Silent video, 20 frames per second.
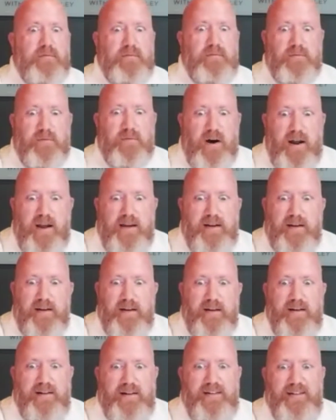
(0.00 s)
Right.
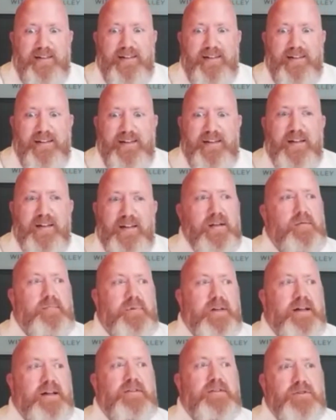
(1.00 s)

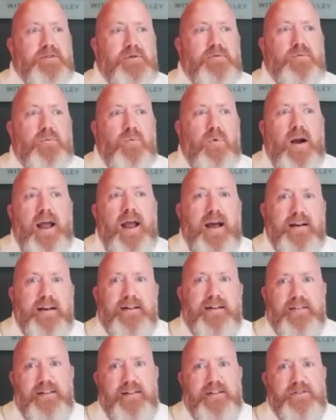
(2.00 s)
Because you
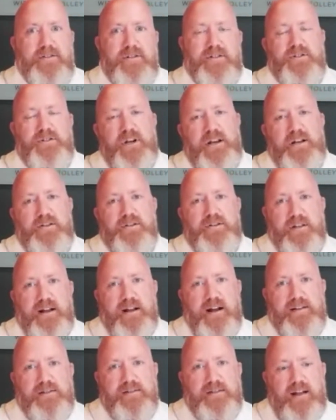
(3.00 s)
radically just changed the
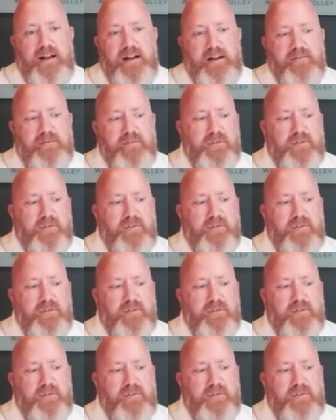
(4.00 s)
guy's life.